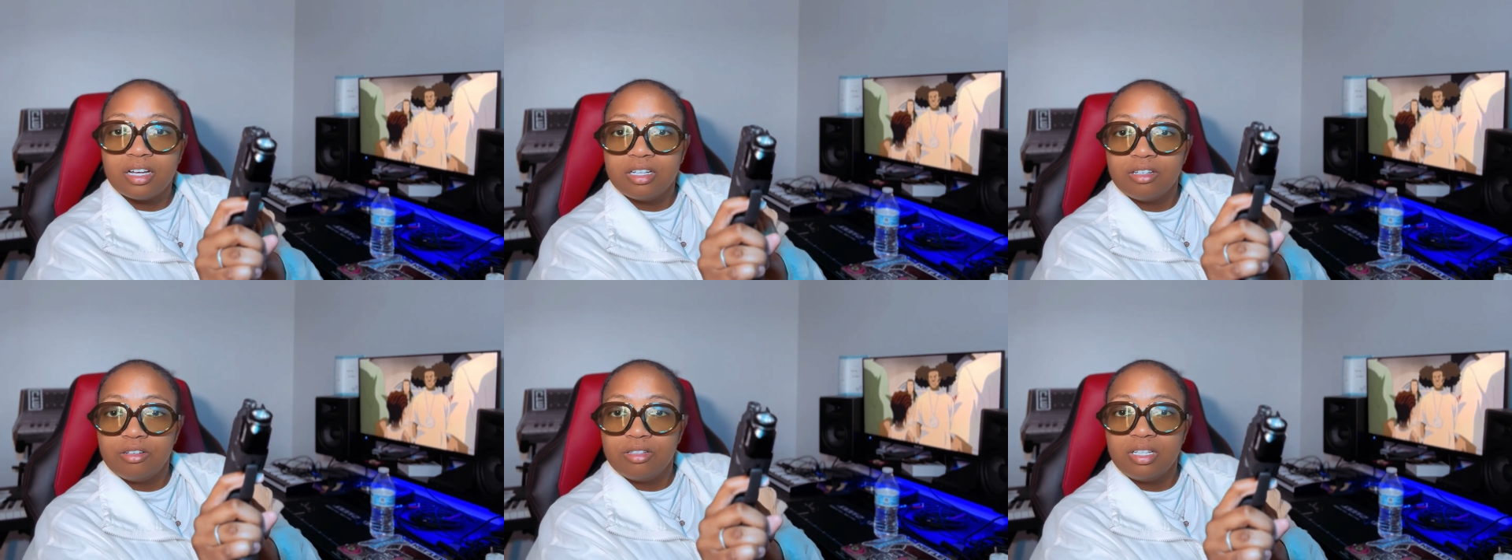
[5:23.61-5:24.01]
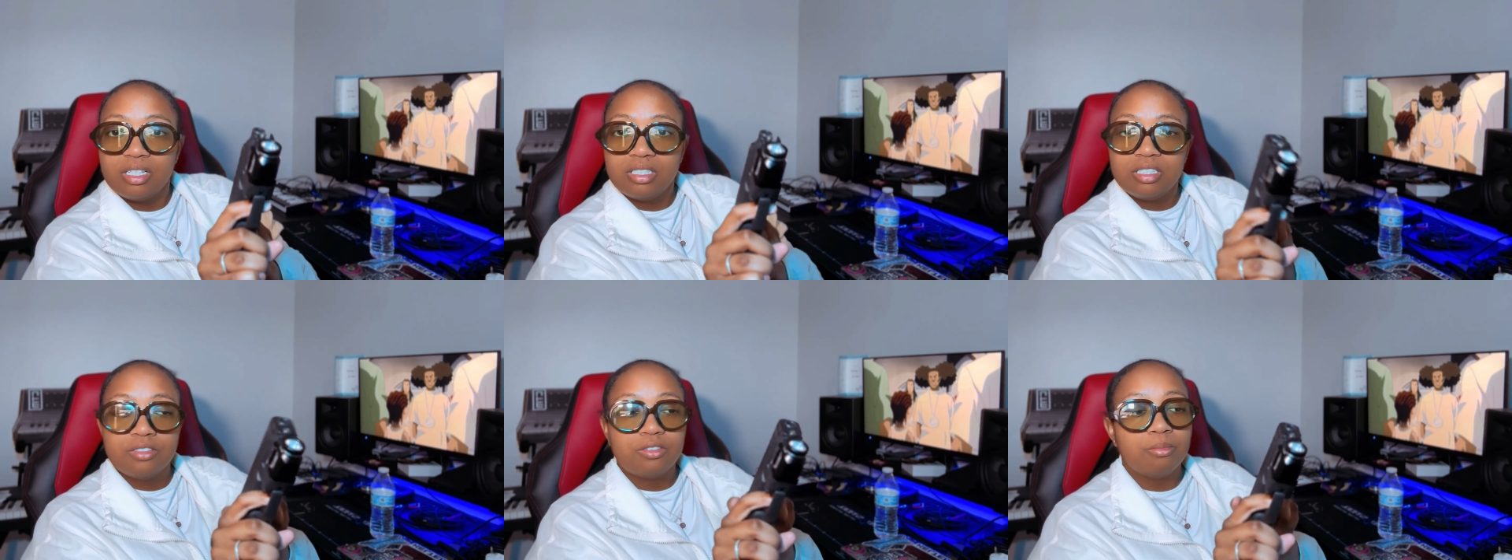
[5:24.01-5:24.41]
go like
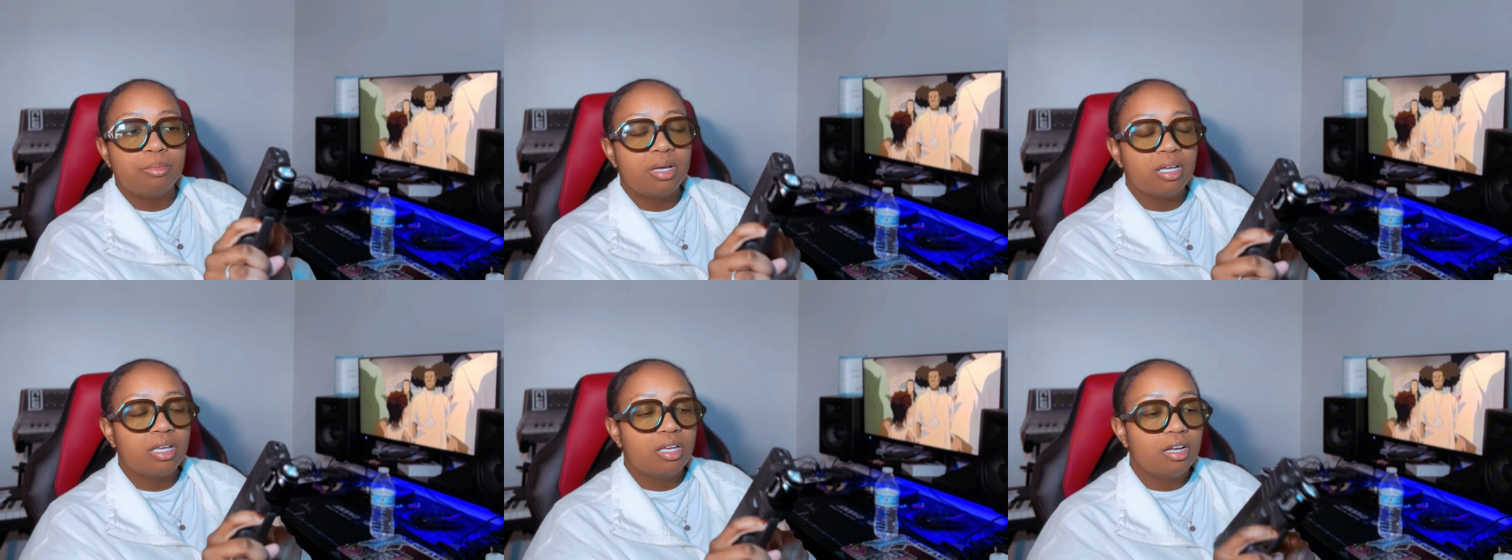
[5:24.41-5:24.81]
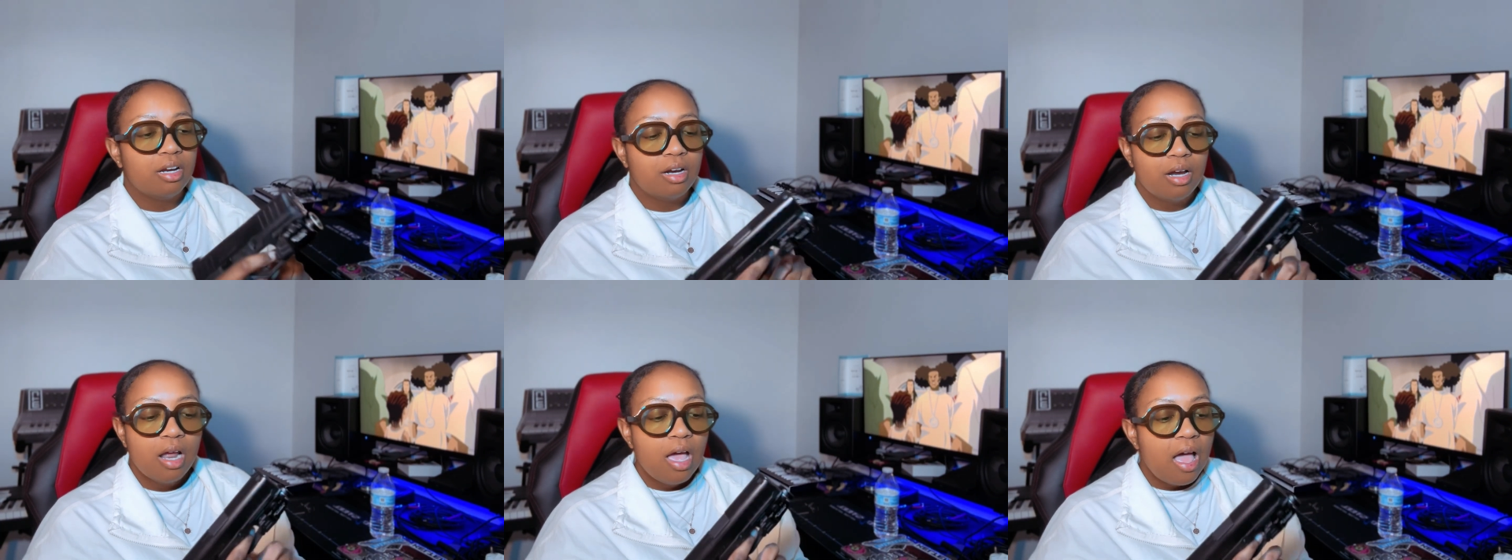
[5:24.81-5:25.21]
this from back here.
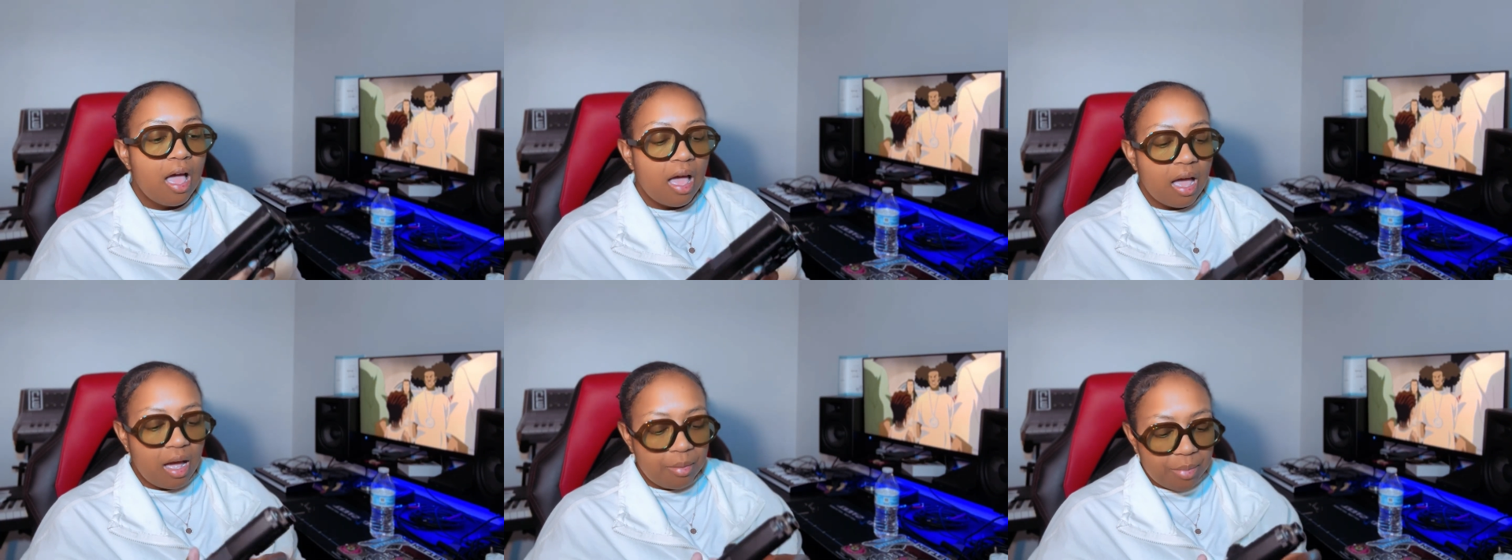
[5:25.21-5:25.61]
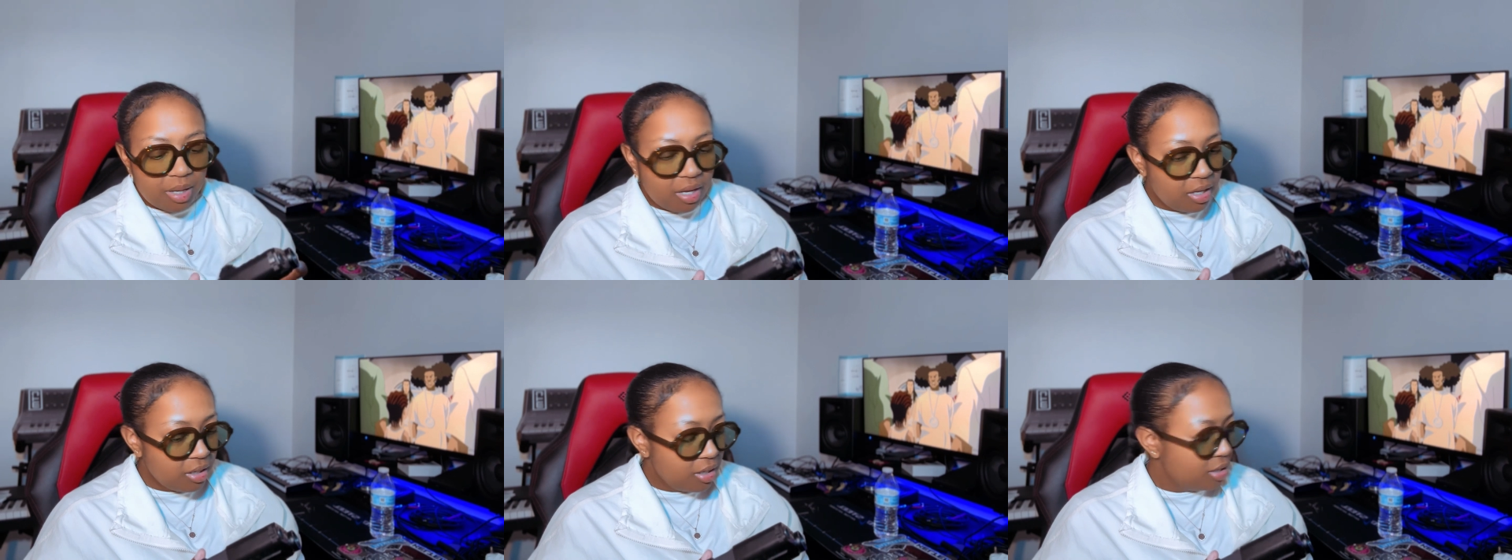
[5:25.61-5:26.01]
I
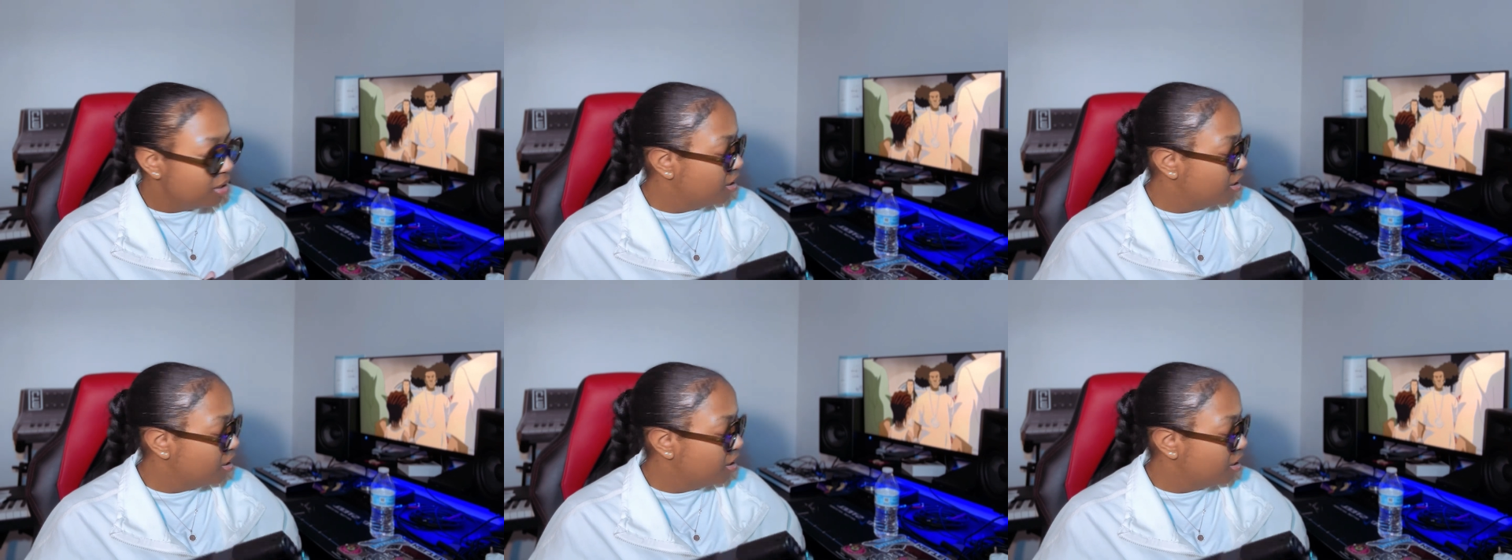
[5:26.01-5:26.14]
mean,